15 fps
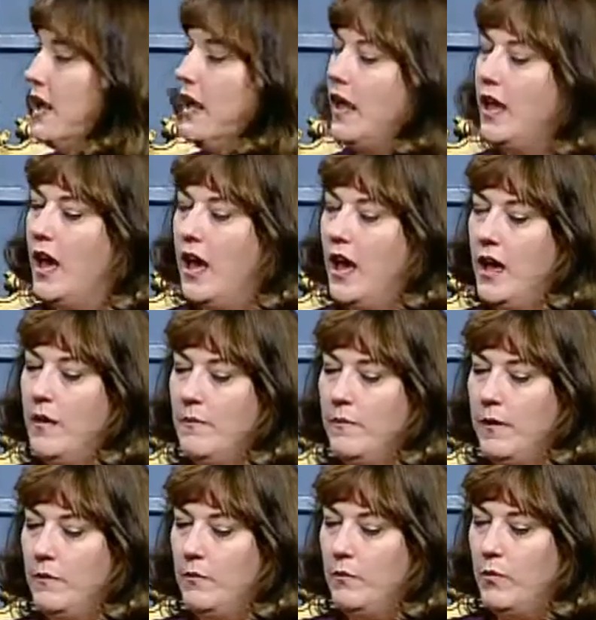Okay. Uh,
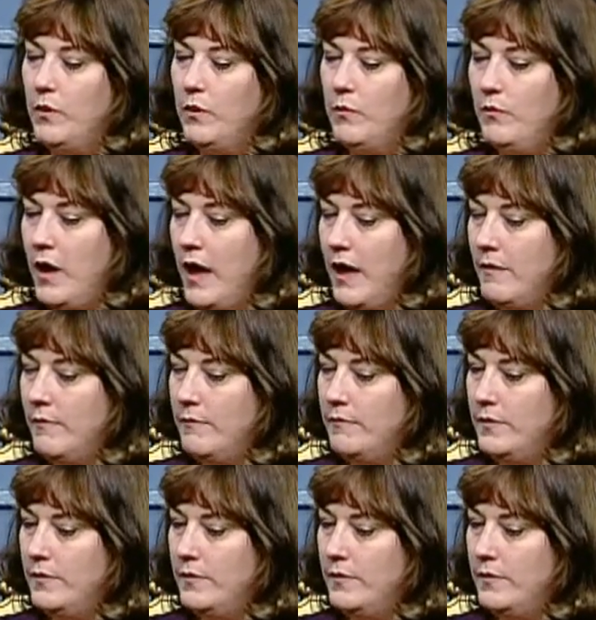but we're uh,